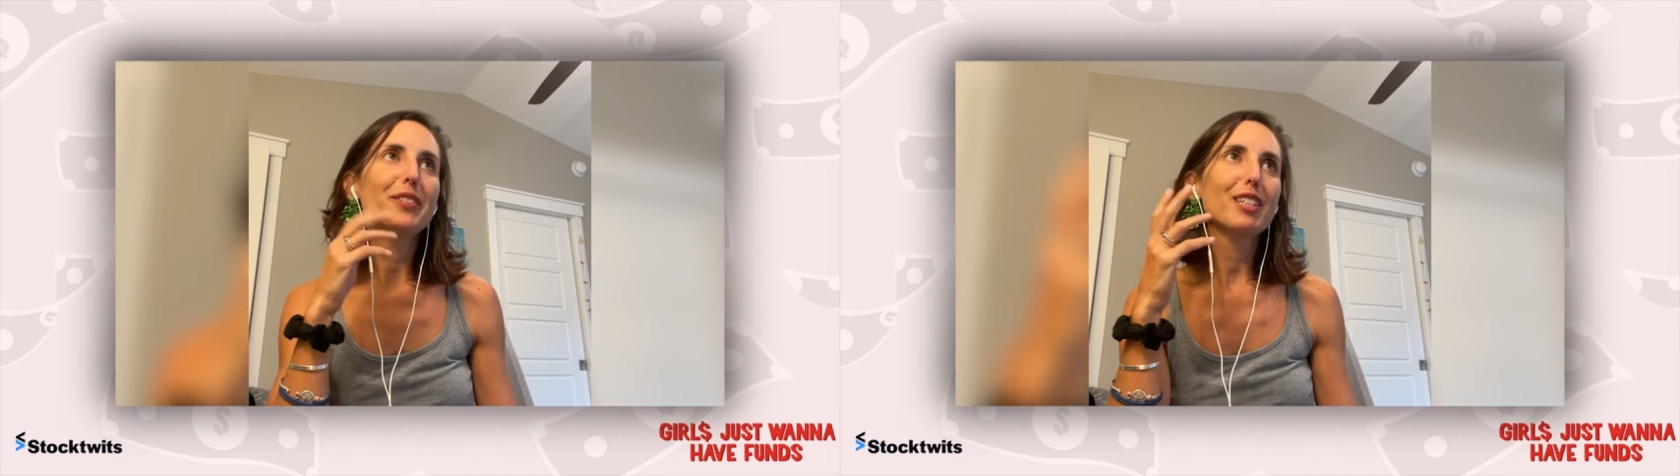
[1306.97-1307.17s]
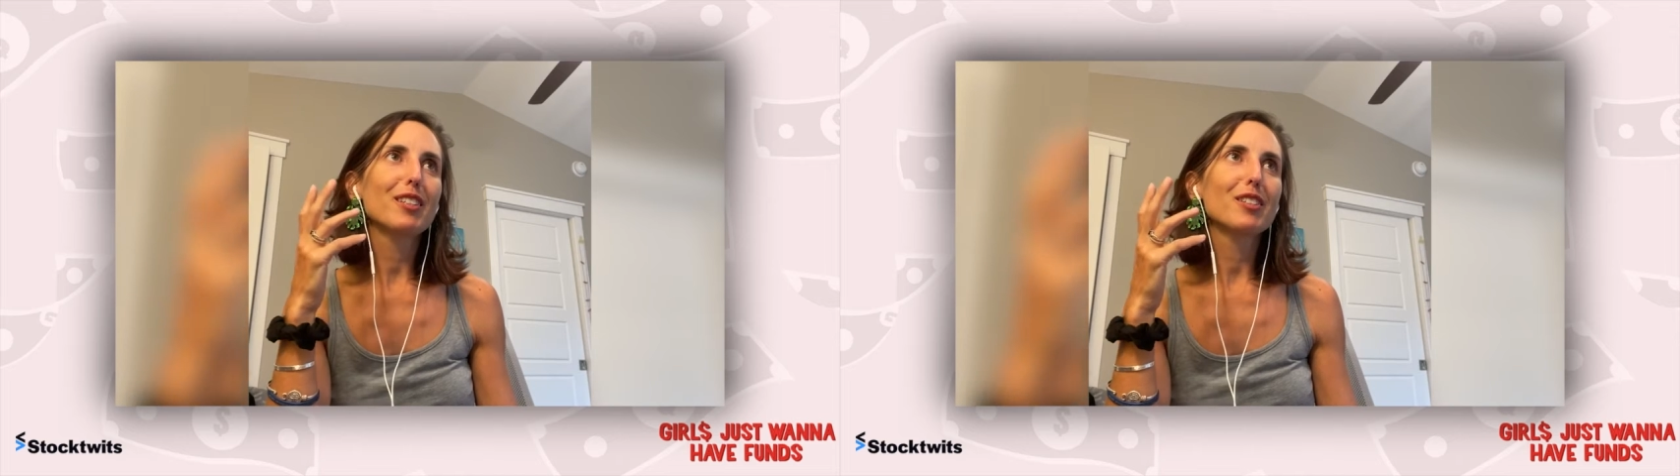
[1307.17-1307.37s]
feel
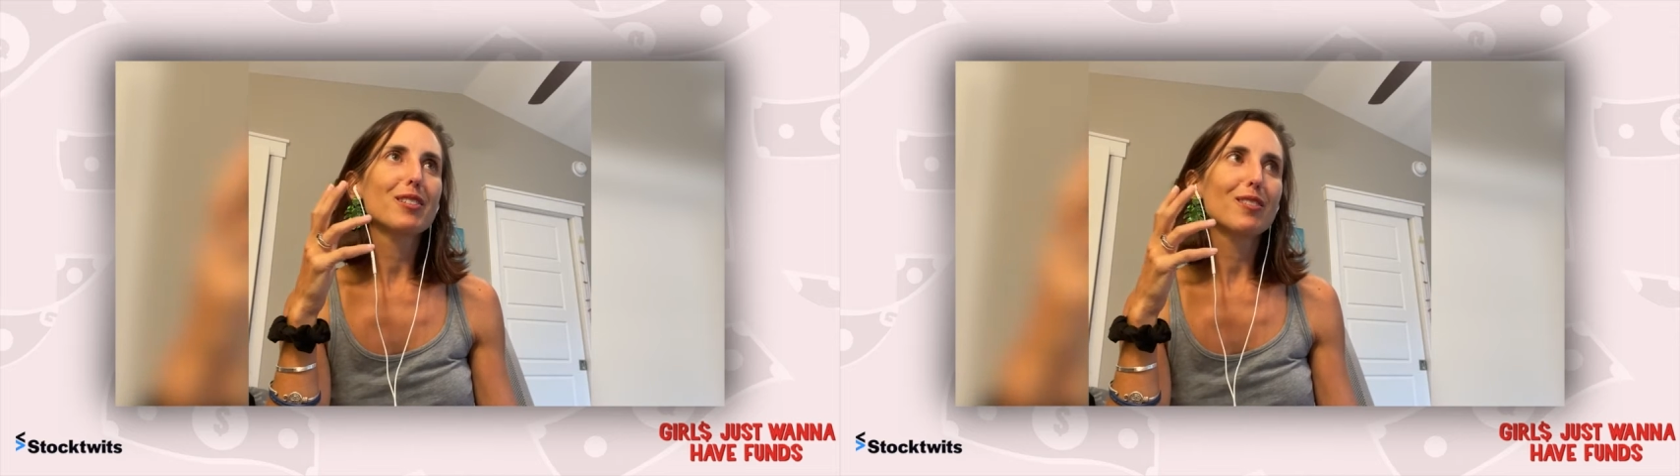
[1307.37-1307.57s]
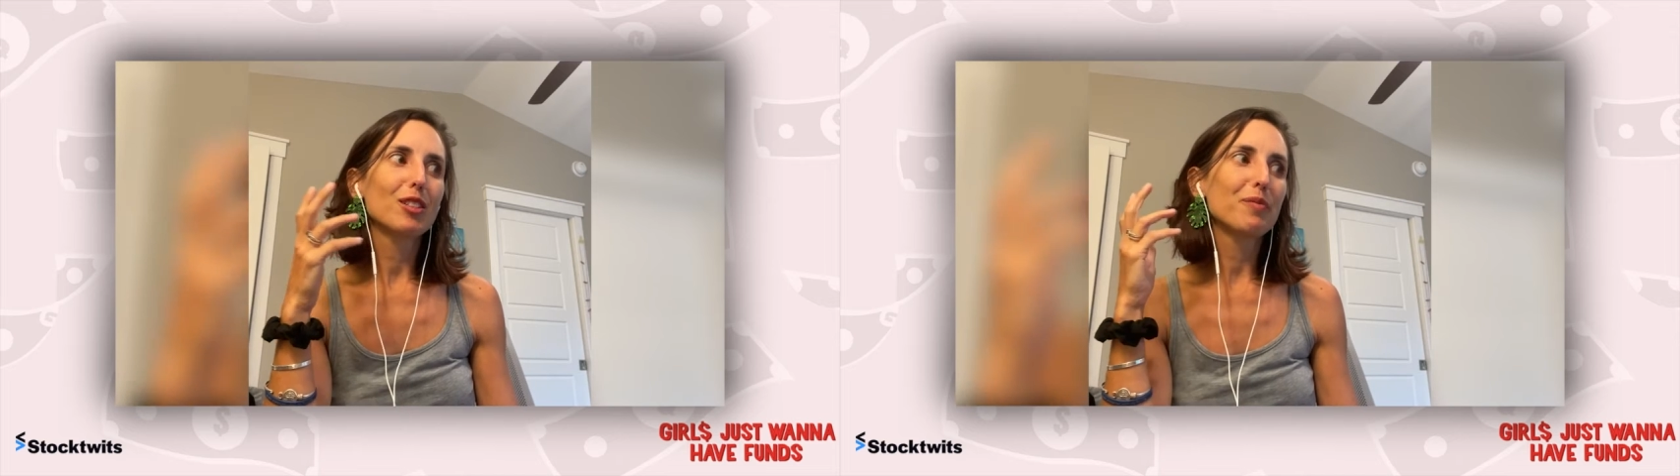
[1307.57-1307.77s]
like
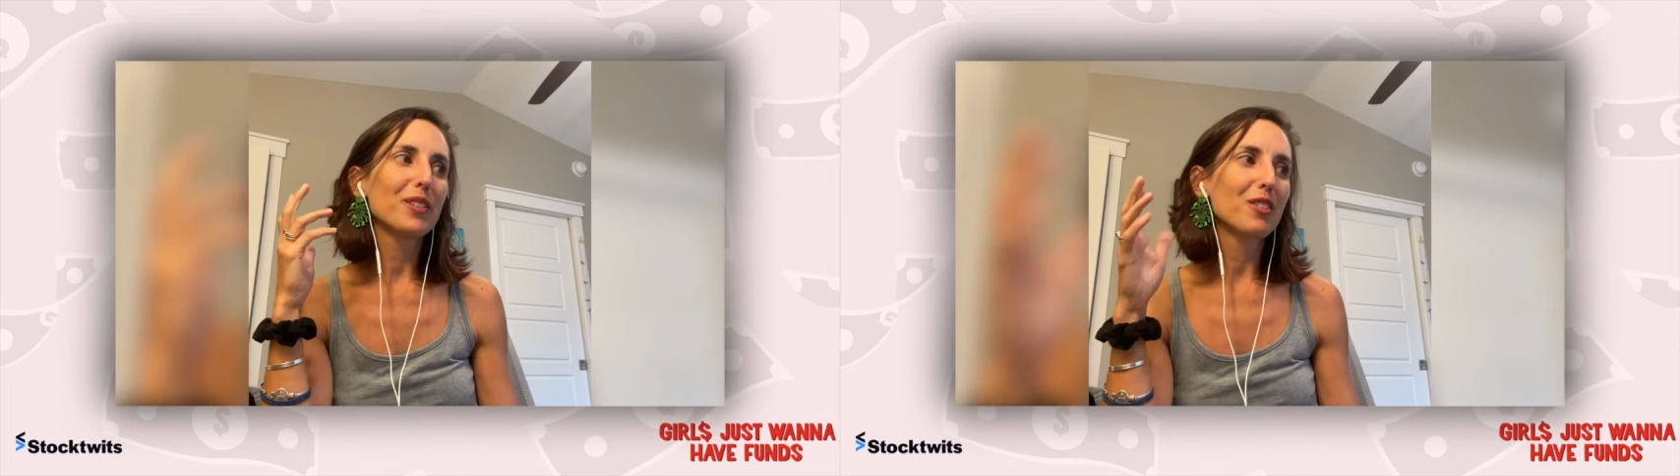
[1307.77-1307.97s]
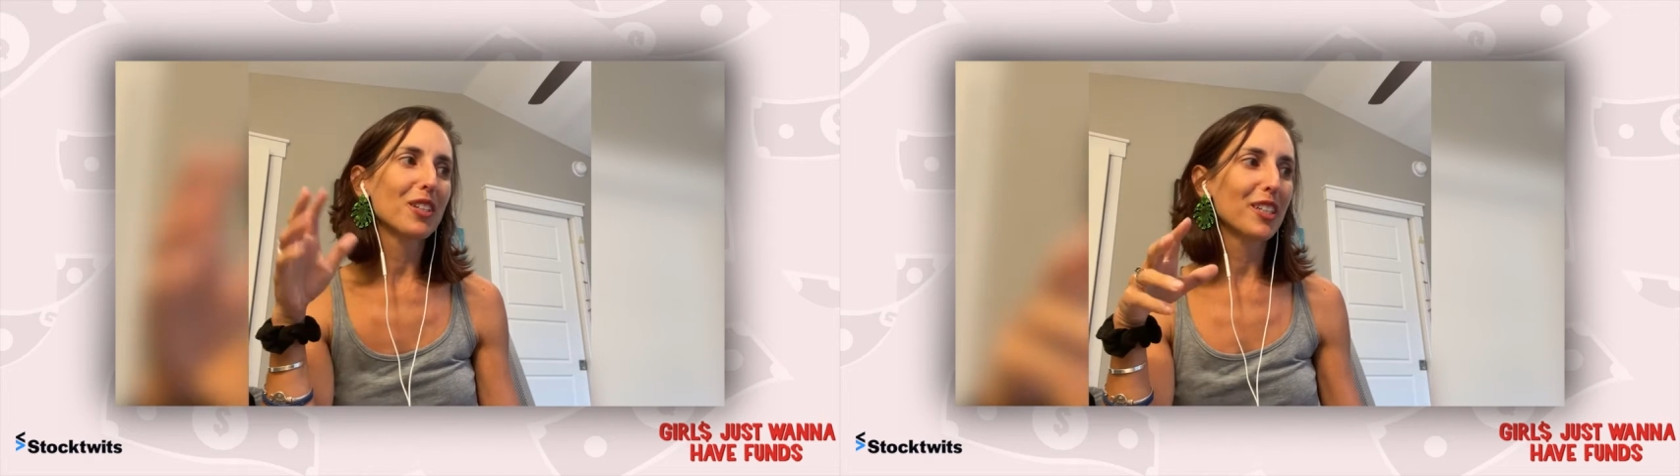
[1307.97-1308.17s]
there's
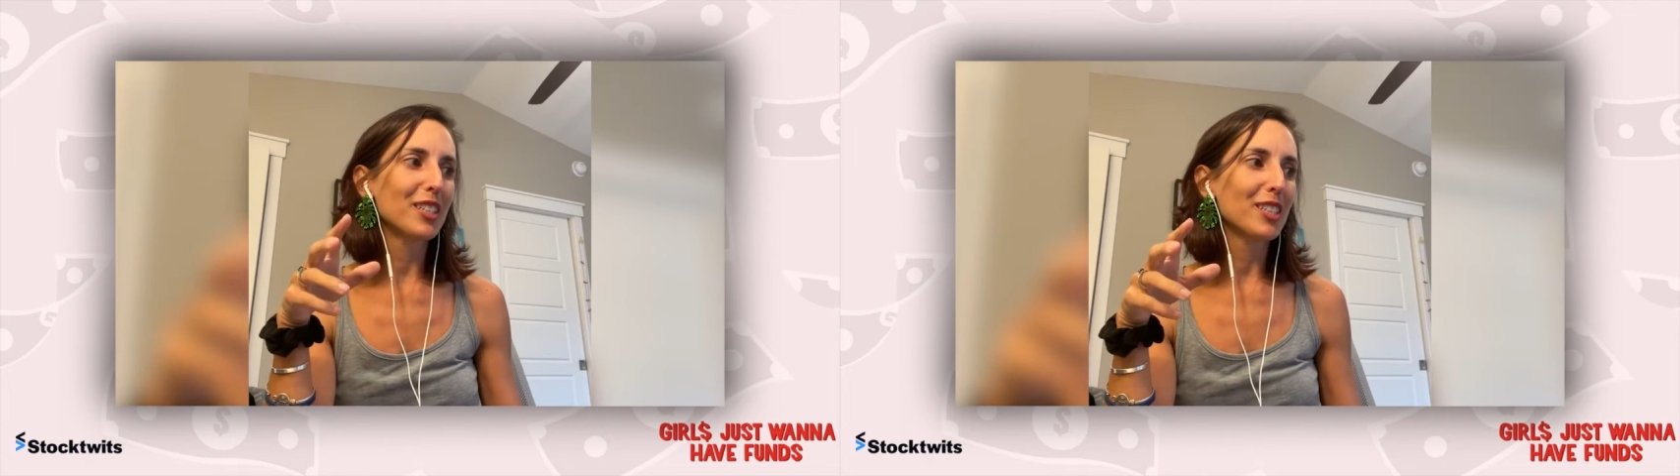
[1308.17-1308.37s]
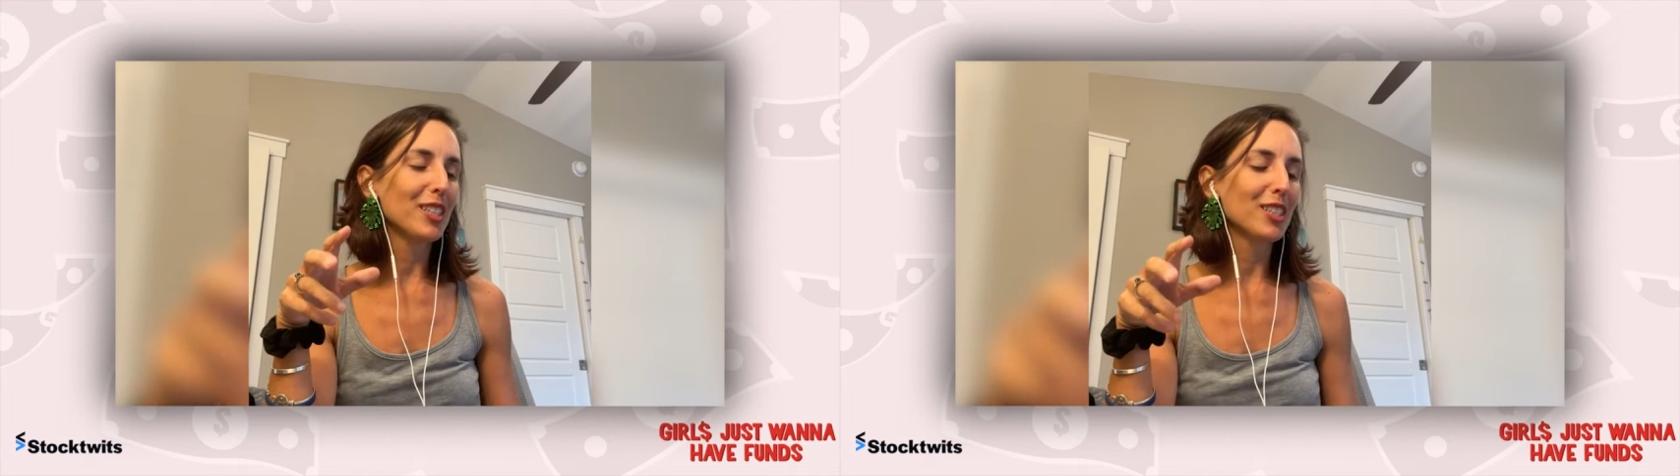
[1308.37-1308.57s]

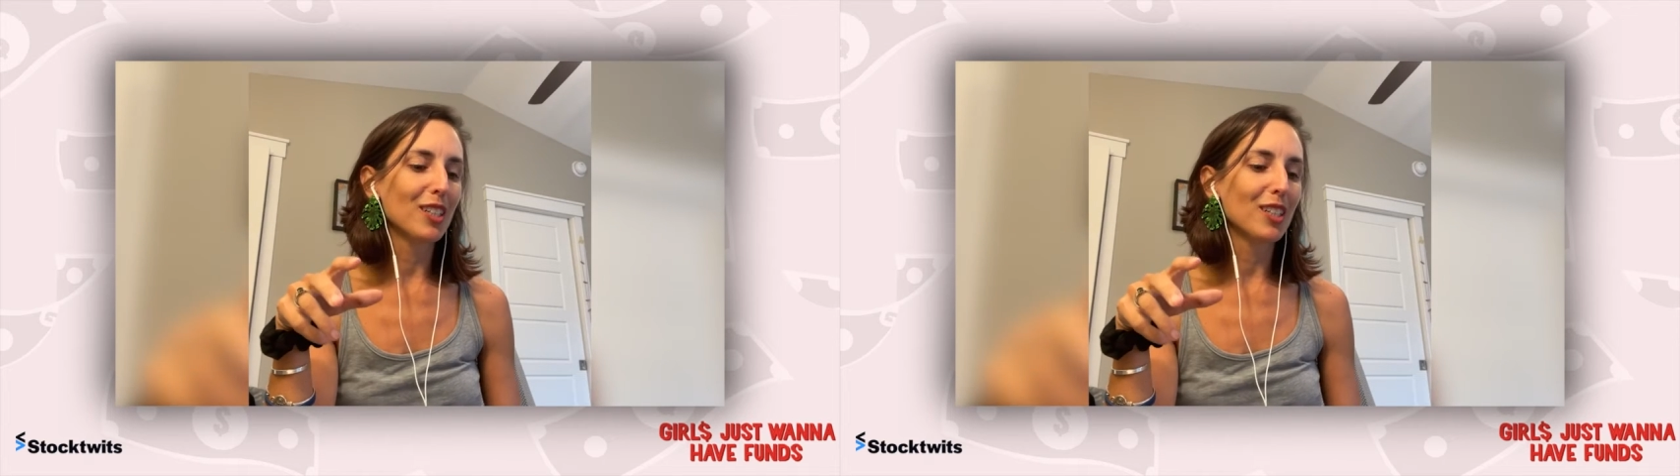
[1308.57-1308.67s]
cryptocurrencies